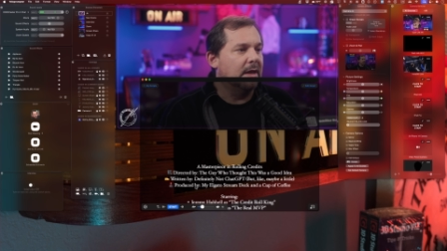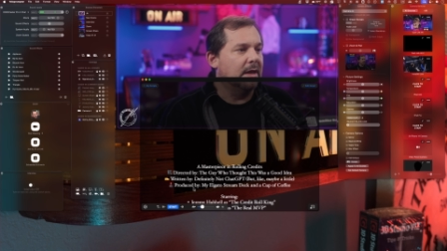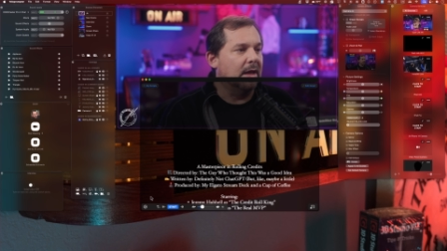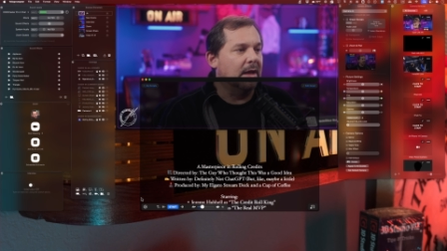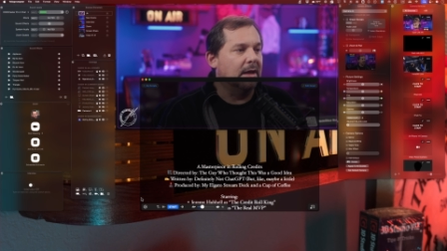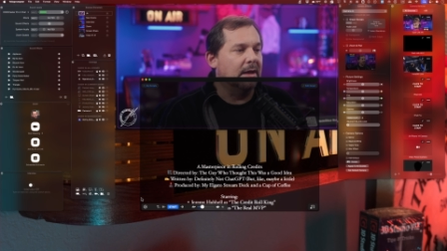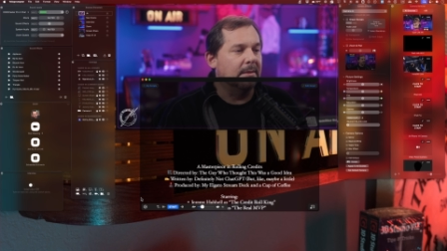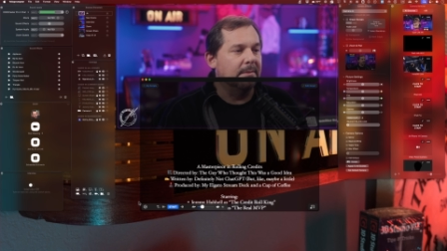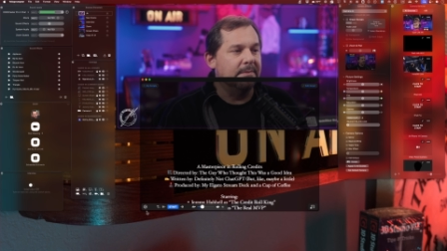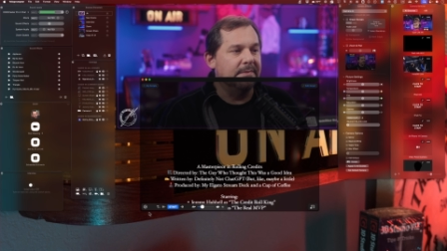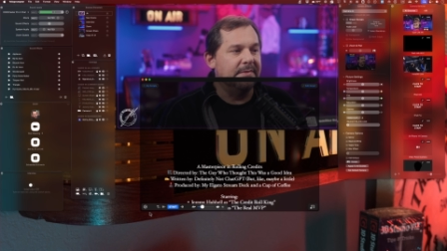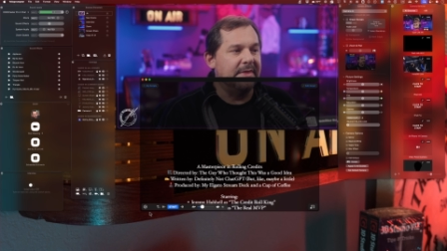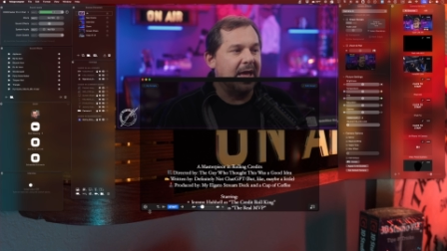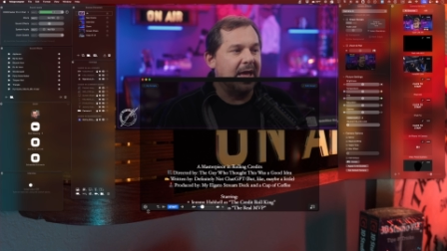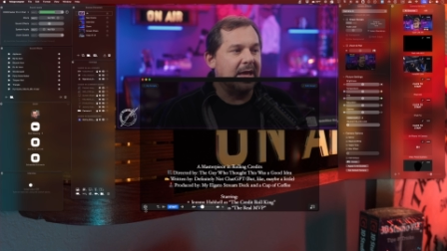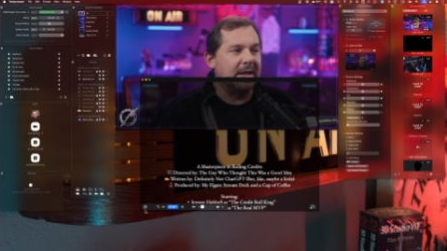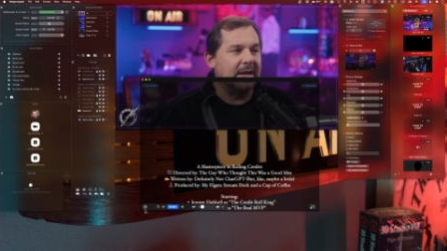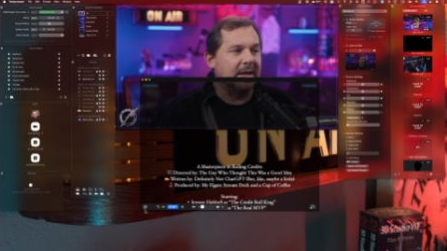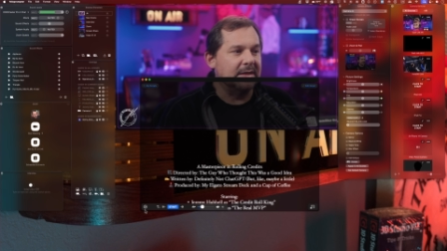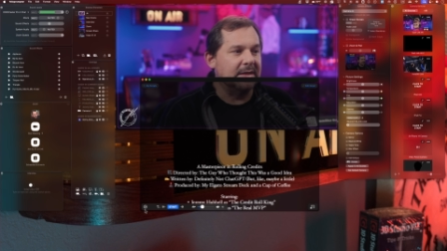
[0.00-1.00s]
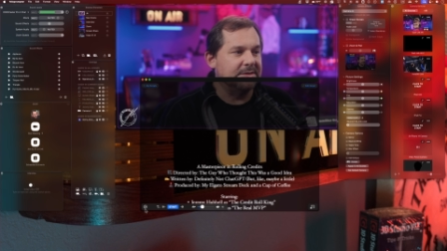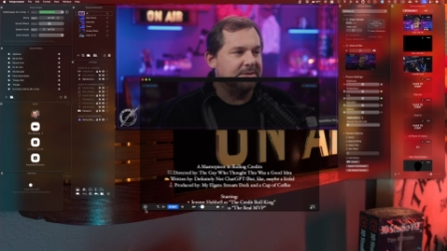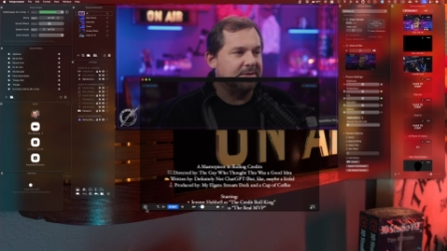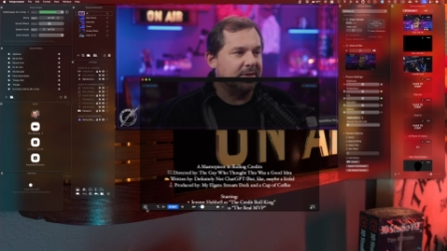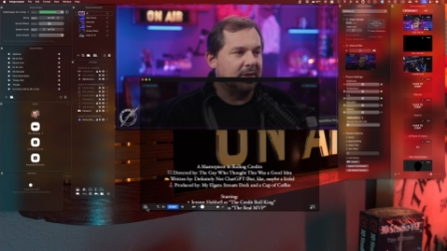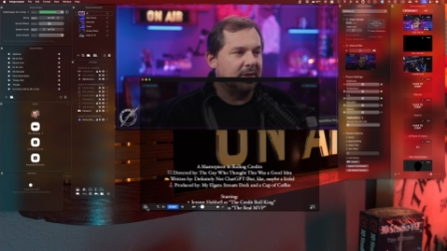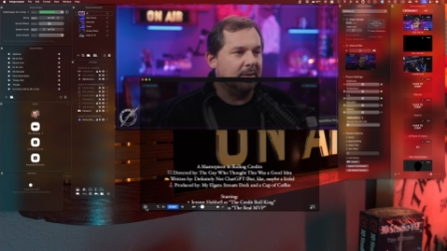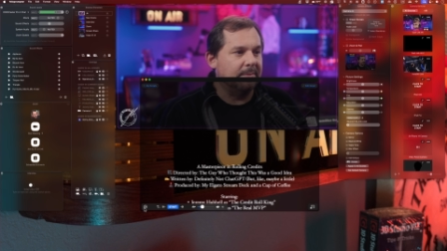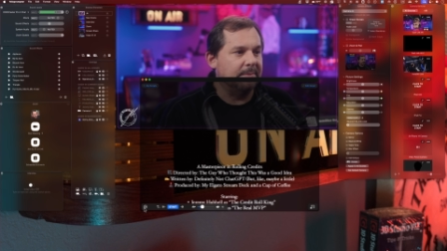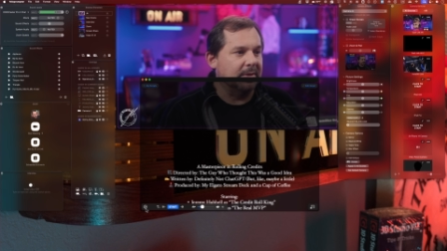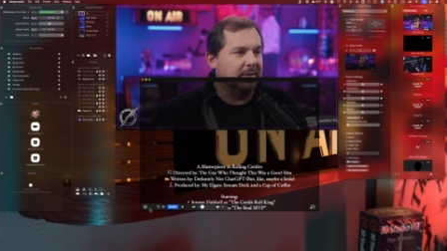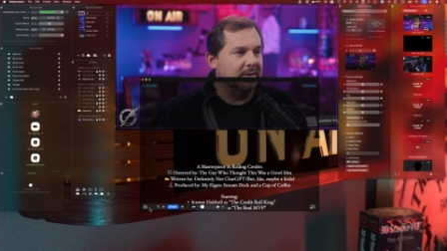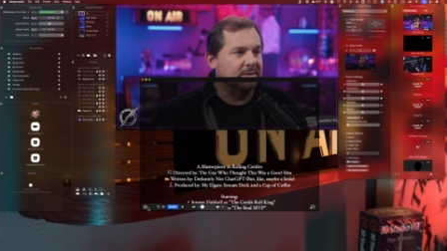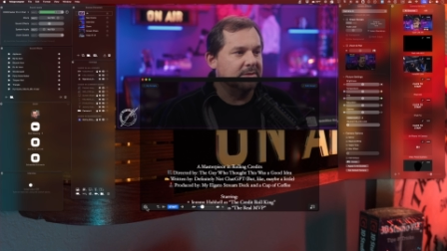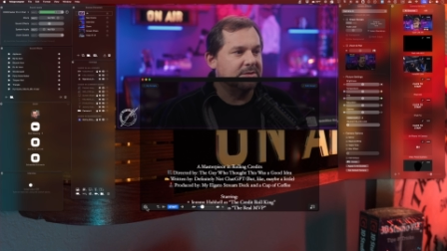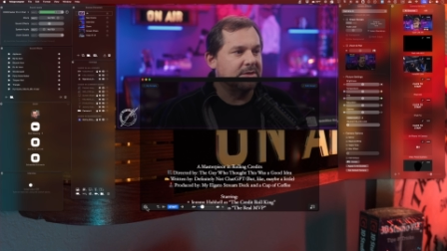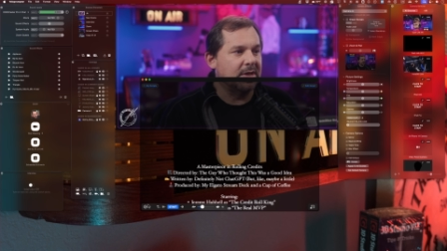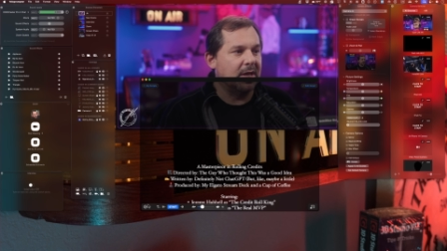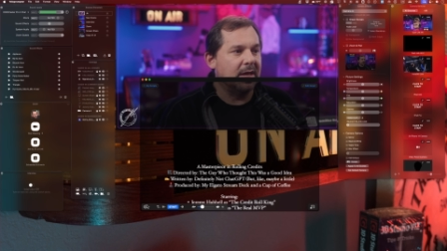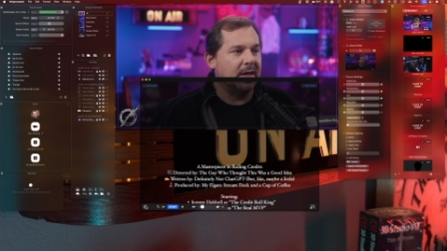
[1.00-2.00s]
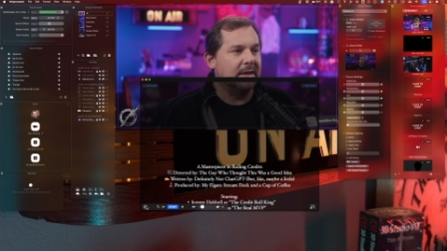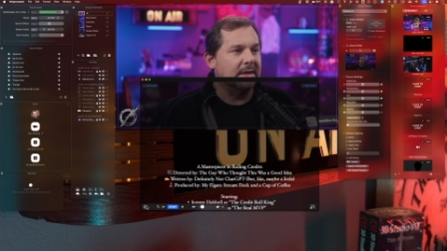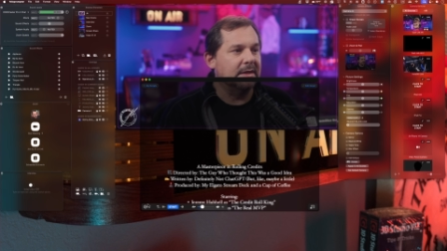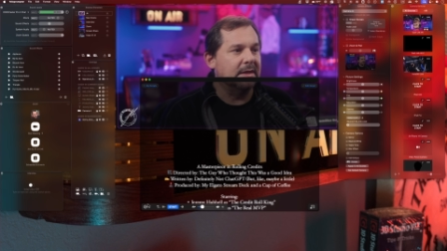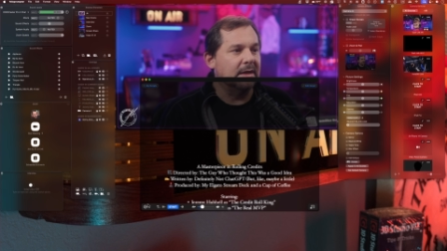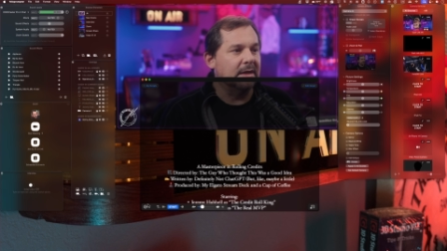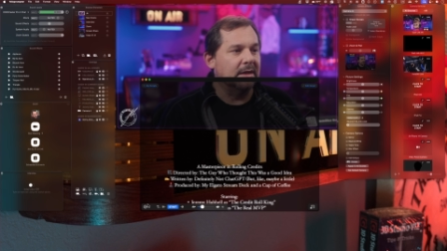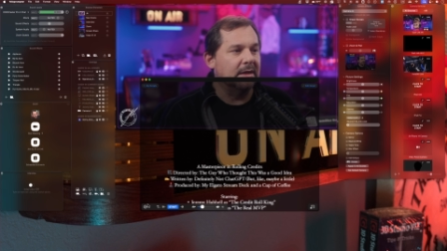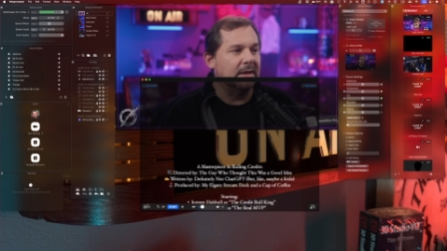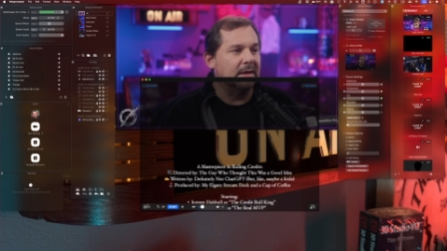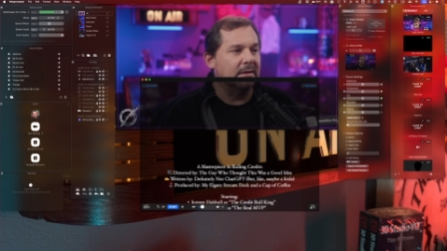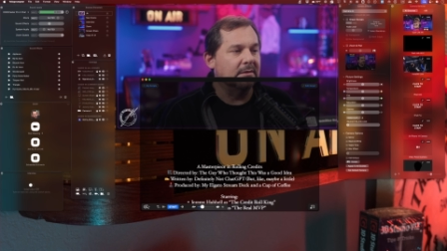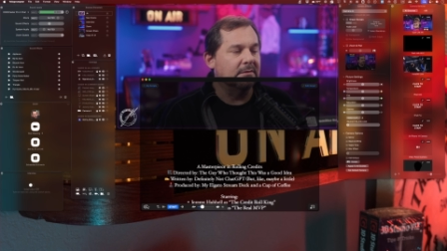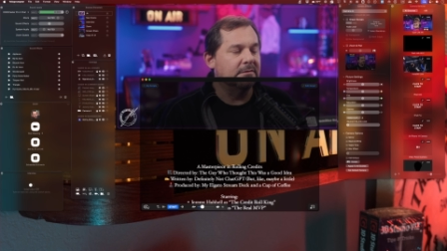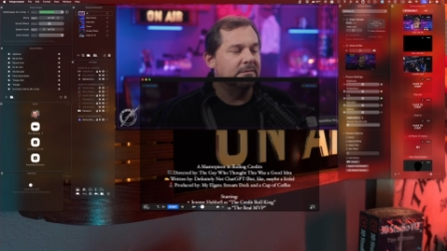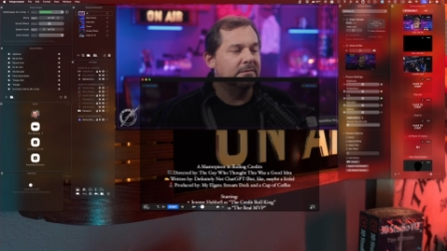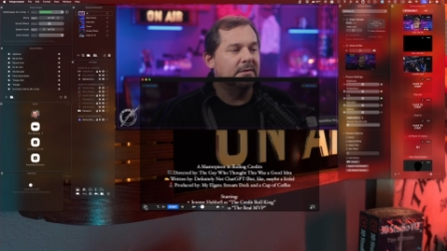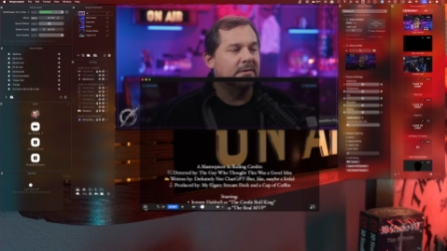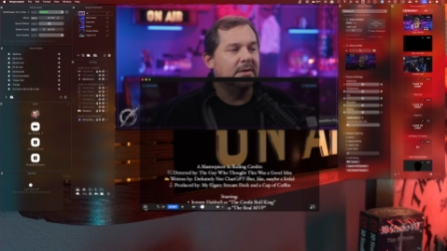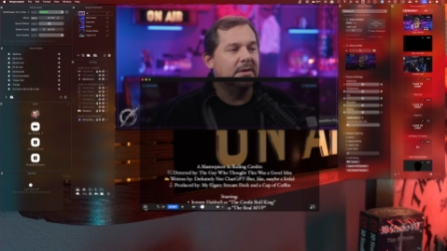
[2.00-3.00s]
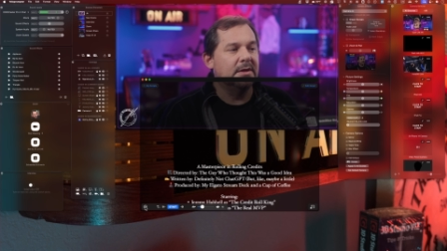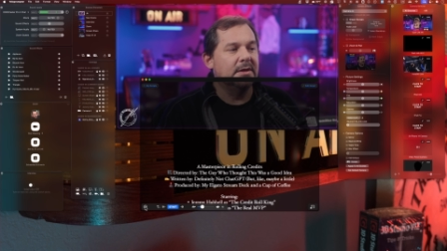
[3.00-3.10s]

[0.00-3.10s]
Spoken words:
that I set up inside of